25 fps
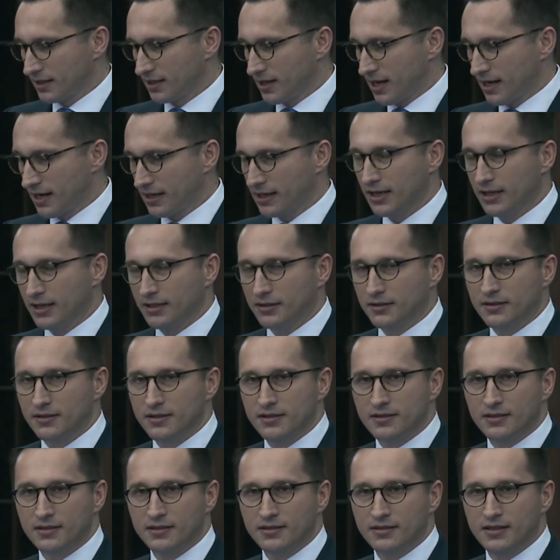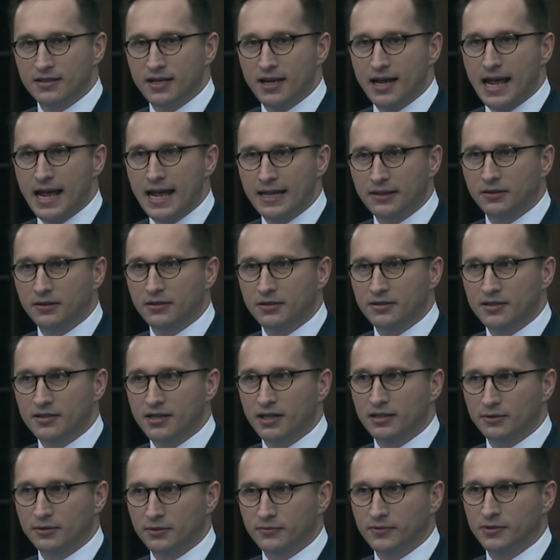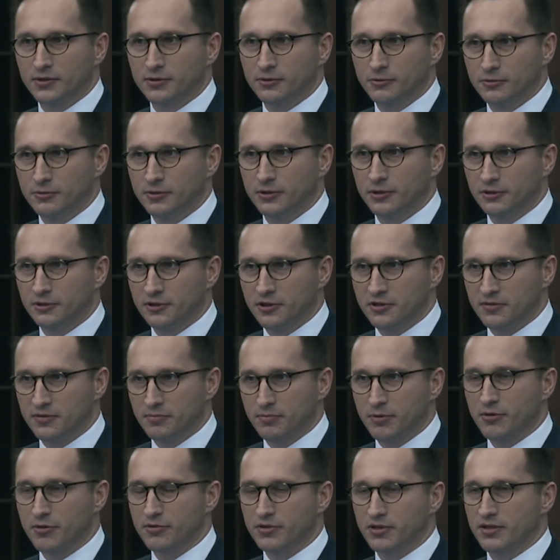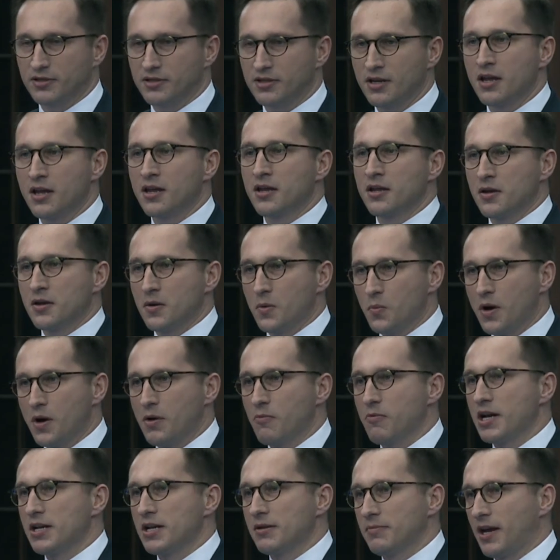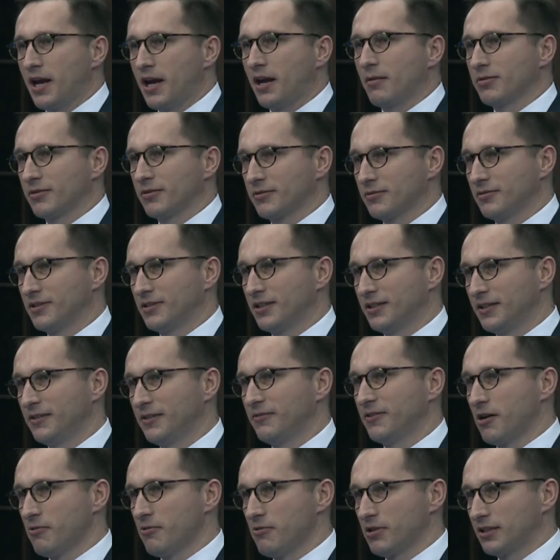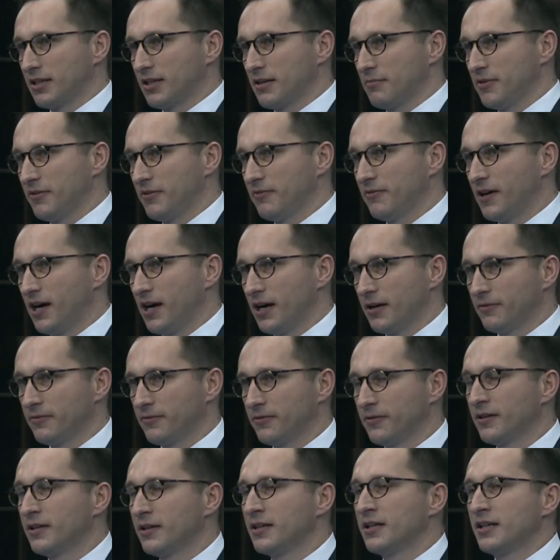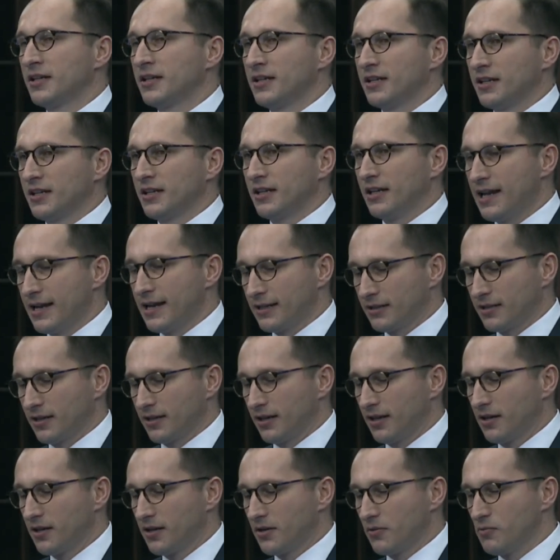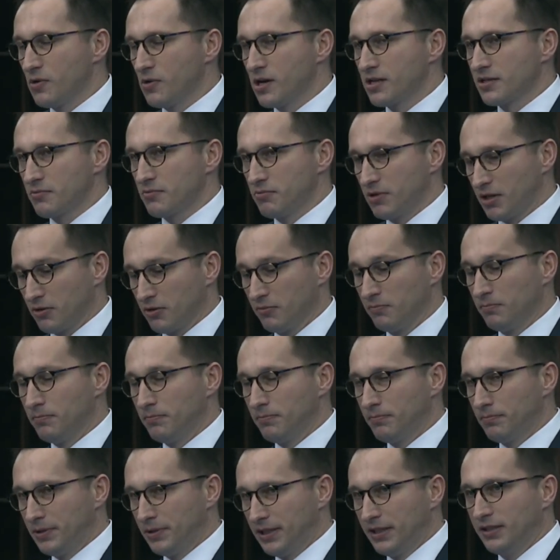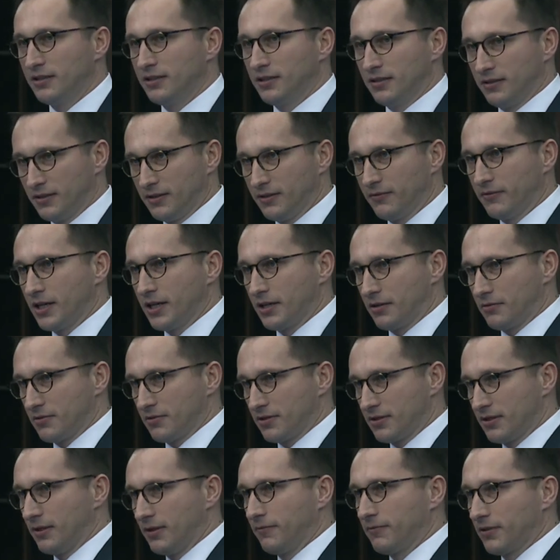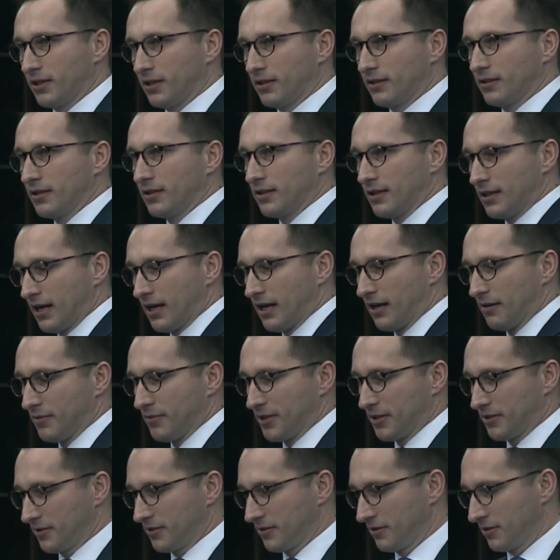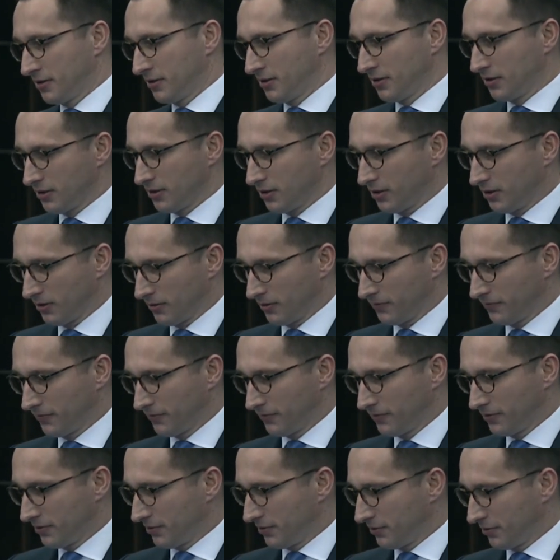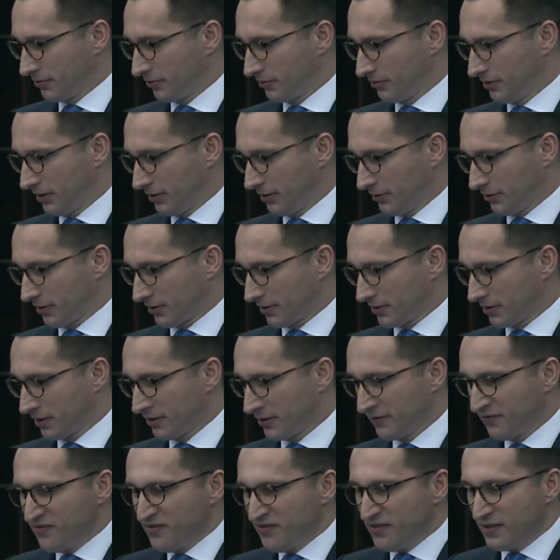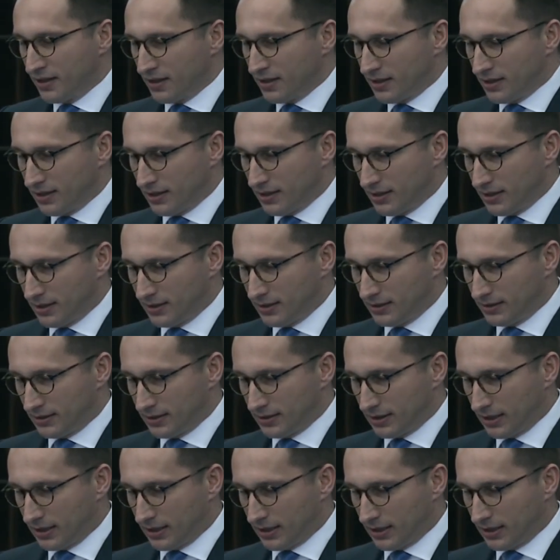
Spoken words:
again, this is the end result of the due diligence process. We will be able to deliver our 10b5 letter once we complete the various different elements of due diligence. And